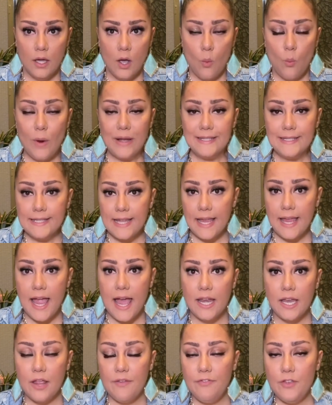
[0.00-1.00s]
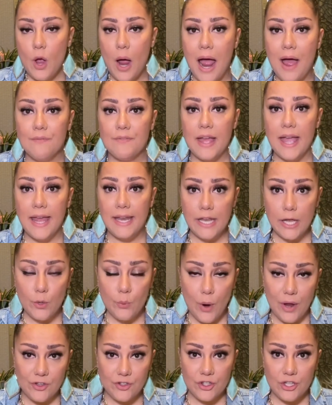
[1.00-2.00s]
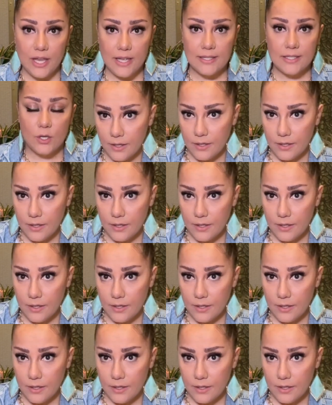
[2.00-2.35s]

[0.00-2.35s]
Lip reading: Once again, if you have any questions,